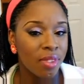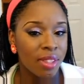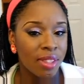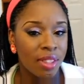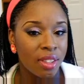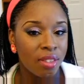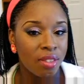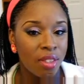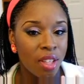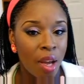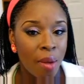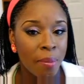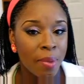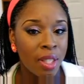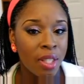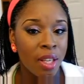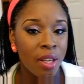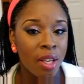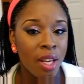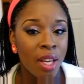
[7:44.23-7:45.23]

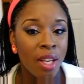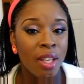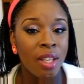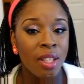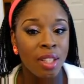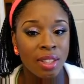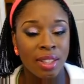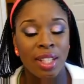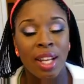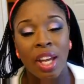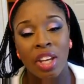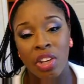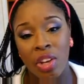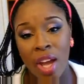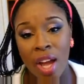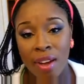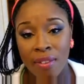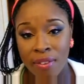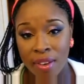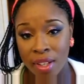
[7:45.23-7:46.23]
it looks like
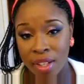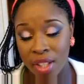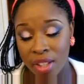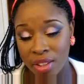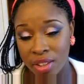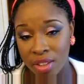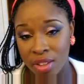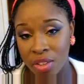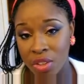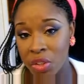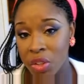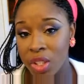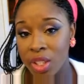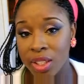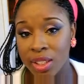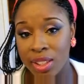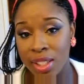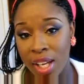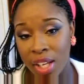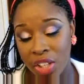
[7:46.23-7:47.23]
you have foundation on. It
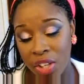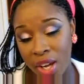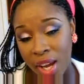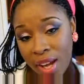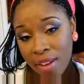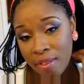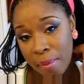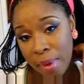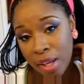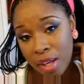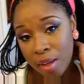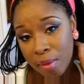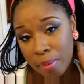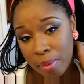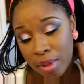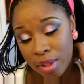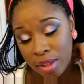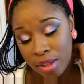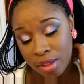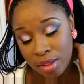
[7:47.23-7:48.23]
looks like you have
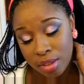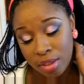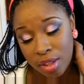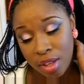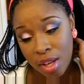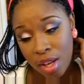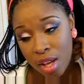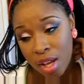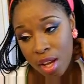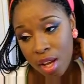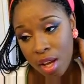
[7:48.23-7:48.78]
makeup on.